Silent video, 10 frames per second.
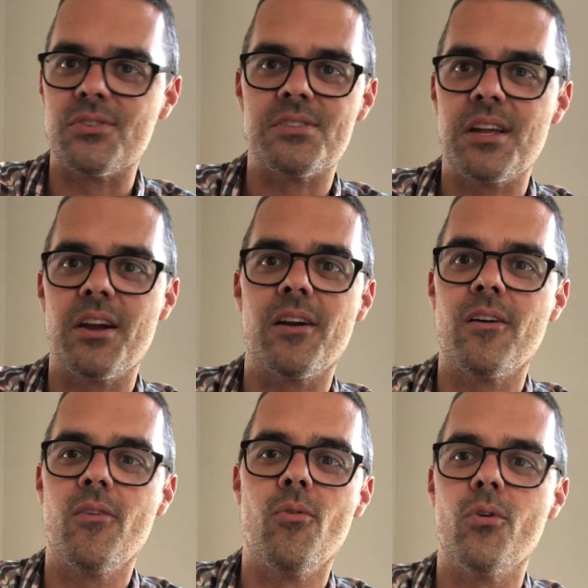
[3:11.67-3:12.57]

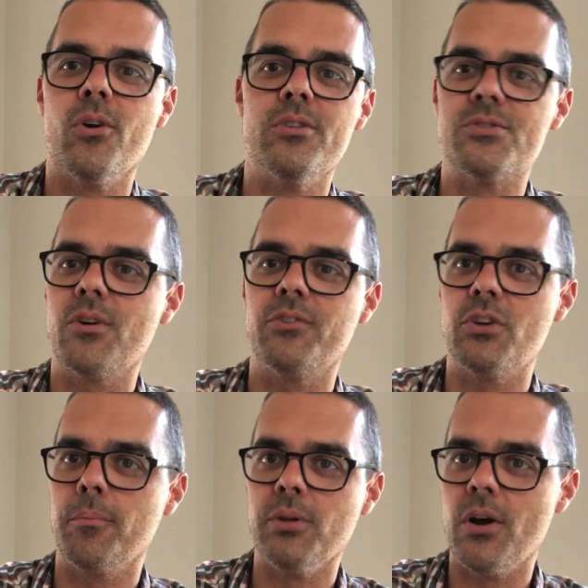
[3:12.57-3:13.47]
Sancerre or
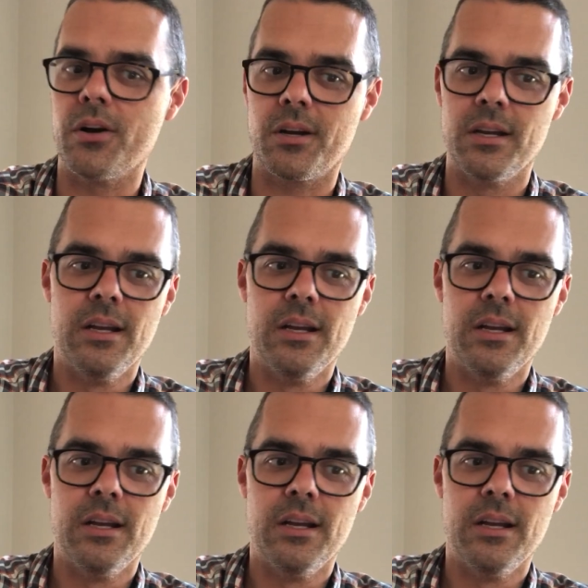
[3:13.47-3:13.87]
Sauvignon Blanc,